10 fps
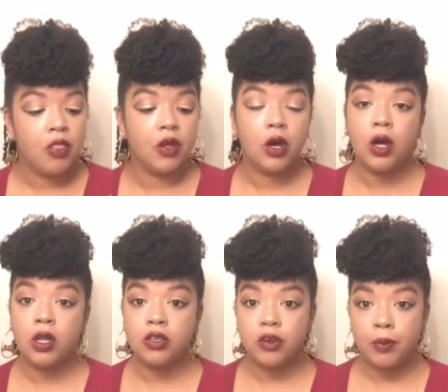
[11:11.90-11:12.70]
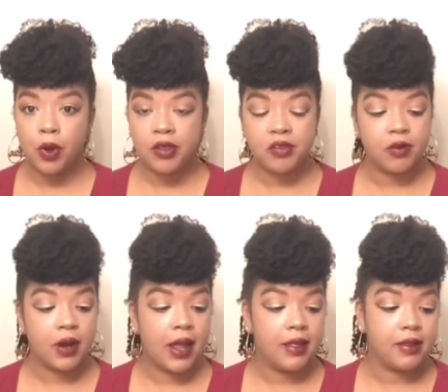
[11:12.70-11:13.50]
The ultra
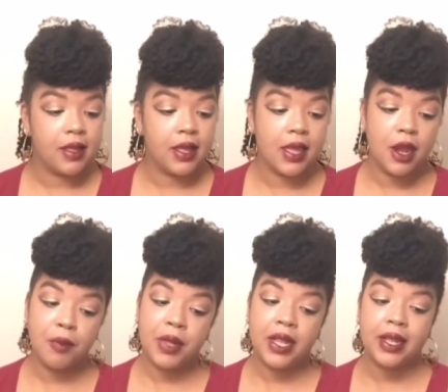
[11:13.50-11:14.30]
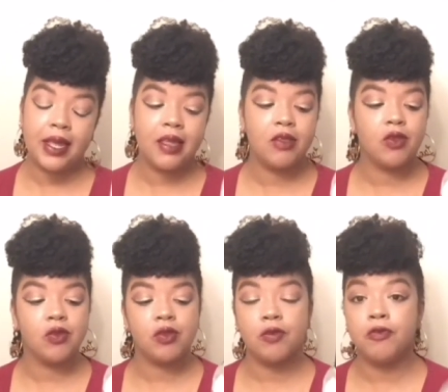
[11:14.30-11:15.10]
moisturizing hair milk is
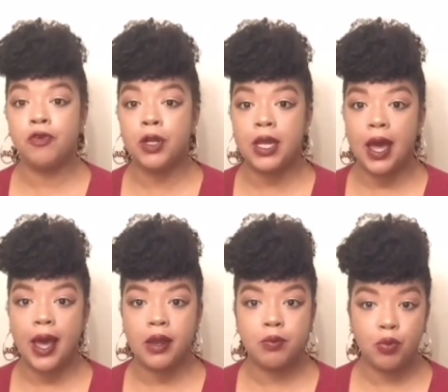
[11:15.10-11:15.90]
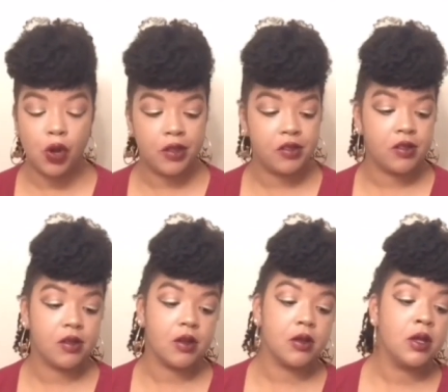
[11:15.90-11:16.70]
used to fully add
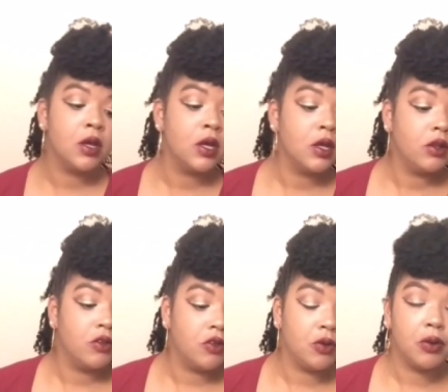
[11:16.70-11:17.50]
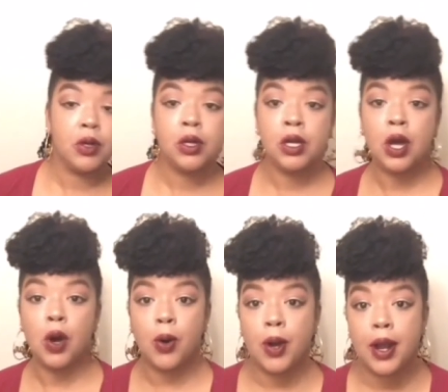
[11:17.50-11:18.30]
moisture to
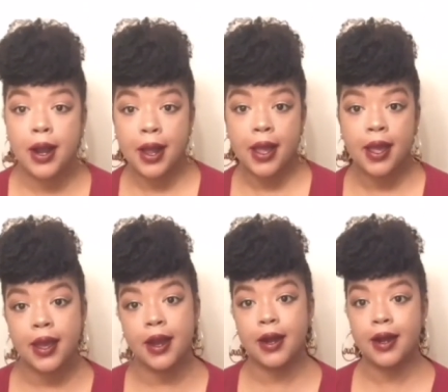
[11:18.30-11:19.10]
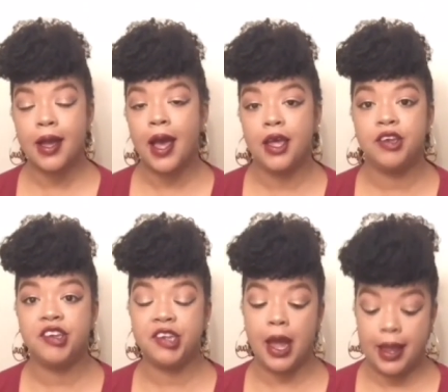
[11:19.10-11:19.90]
our hair and
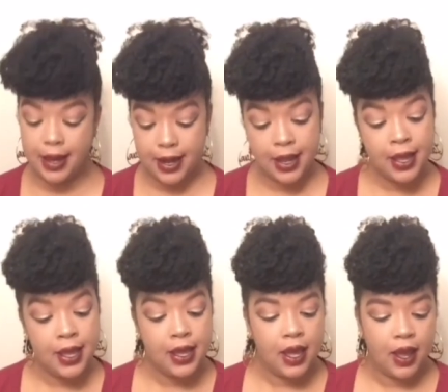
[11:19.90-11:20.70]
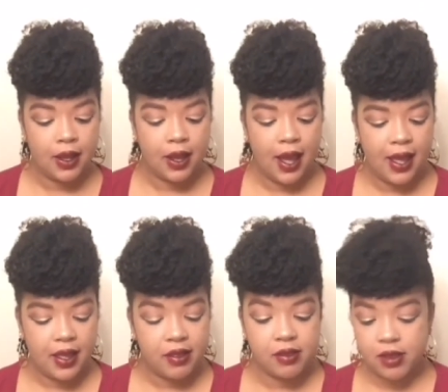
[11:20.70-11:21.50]
shine. And
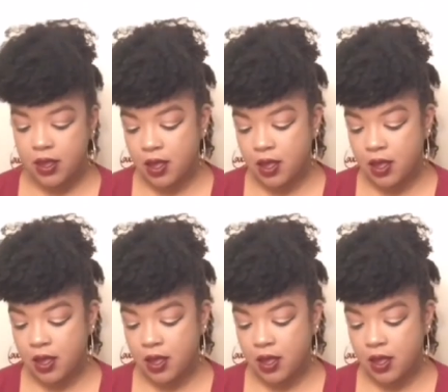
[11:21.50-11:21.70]
guys,